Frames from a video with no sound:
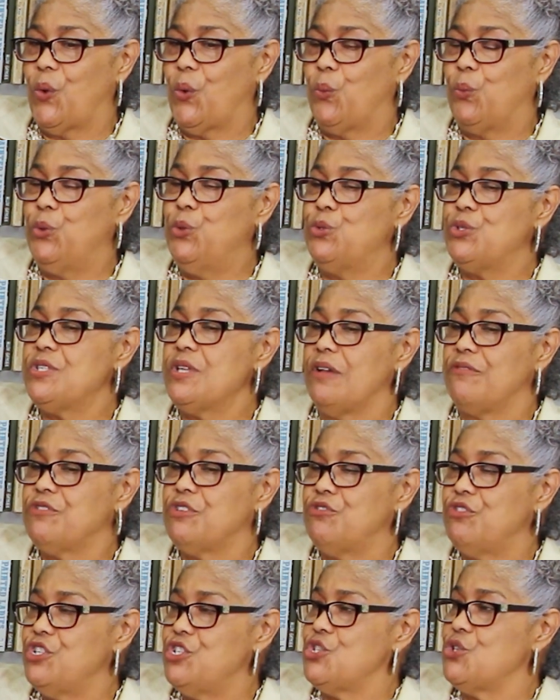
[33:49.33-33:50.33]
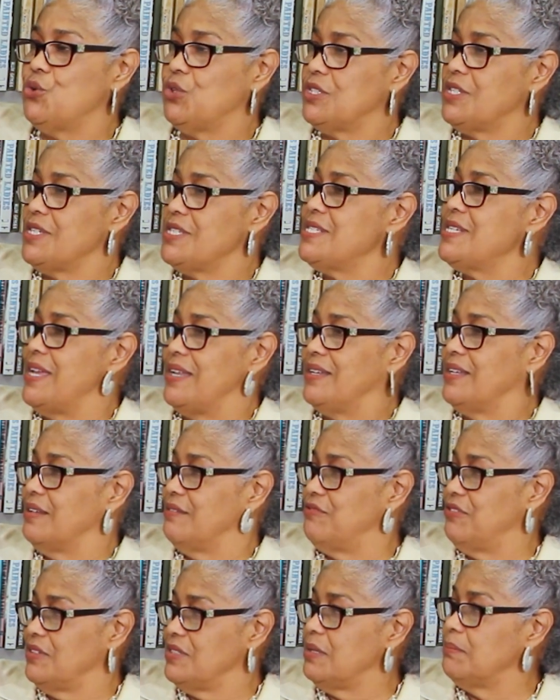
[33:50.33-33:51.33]
we used to have to resort to standing in
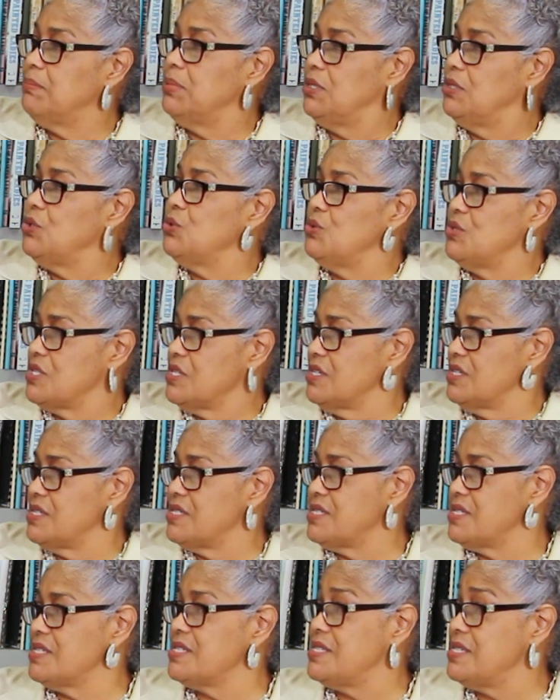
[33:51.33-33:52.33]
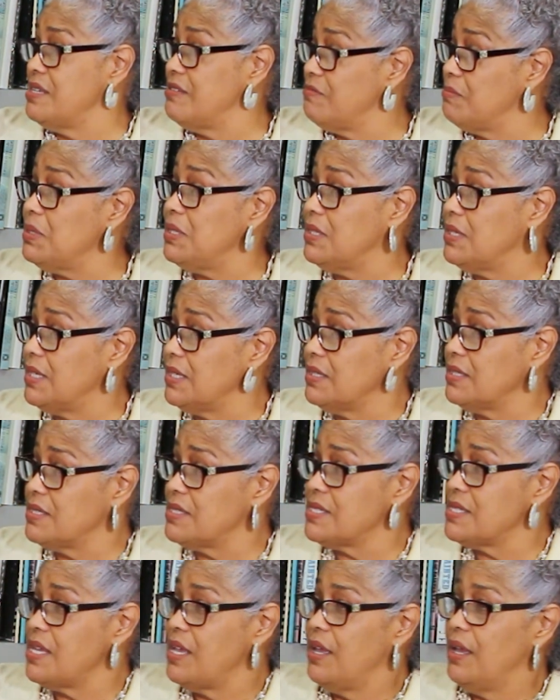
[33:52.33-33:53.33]
front of bulldozers to save
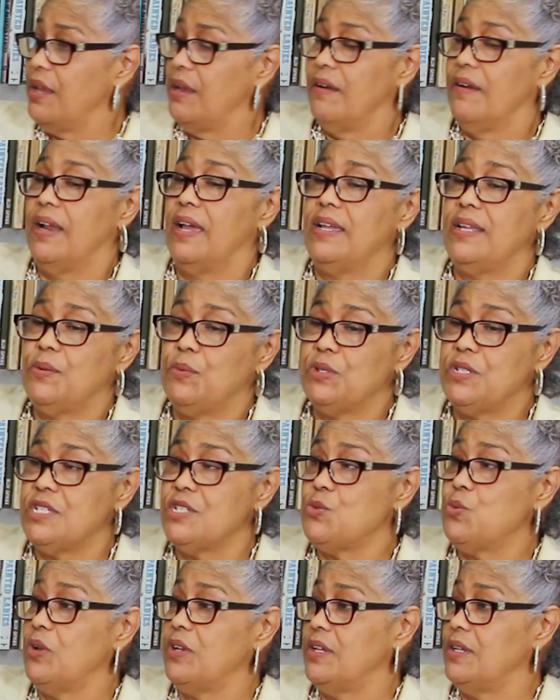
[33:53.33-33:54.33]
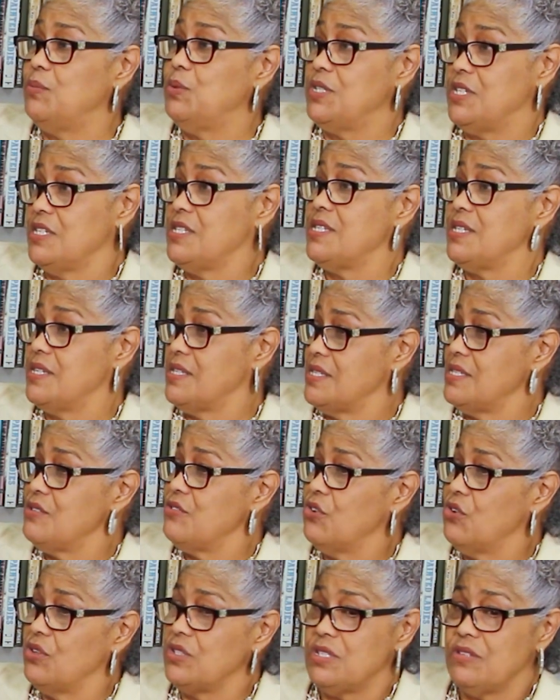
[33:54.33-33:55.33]
buildings, right? Which is which is Citizens
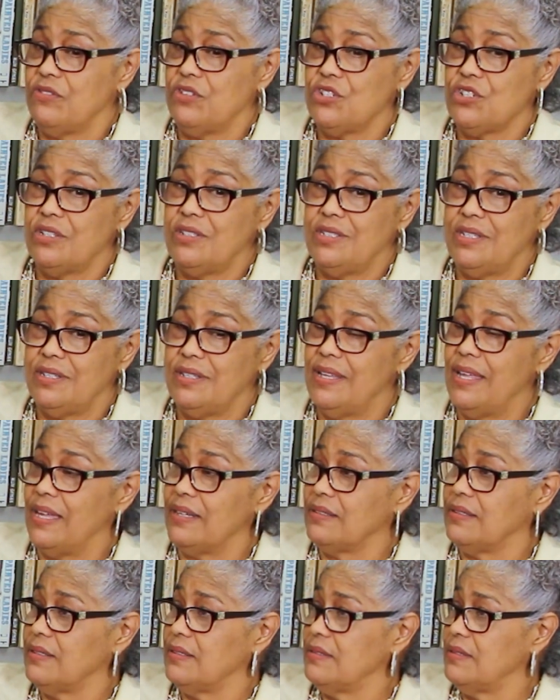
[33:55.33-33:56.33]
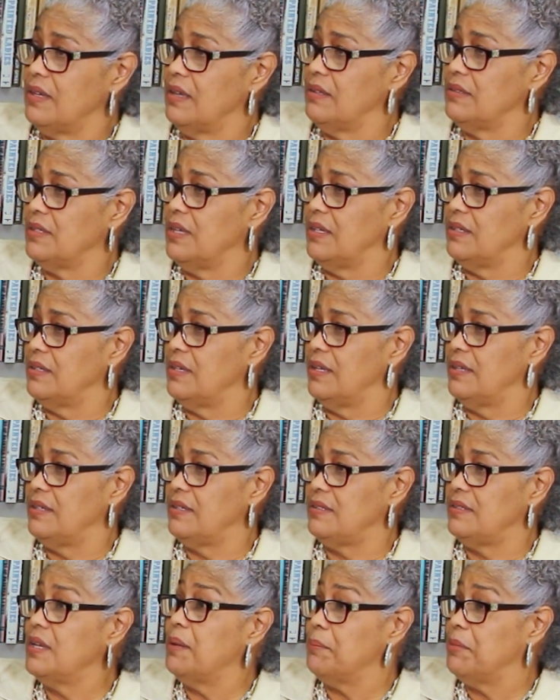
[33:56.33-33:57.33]
for Conservation did that a
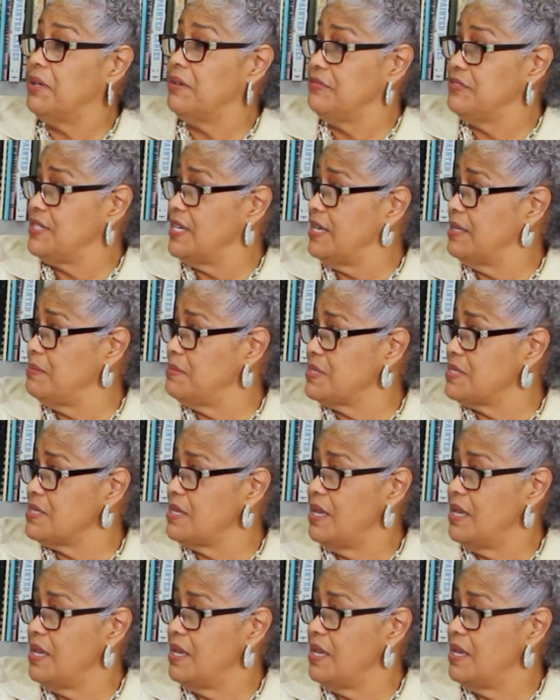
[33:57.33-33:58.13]
number of times.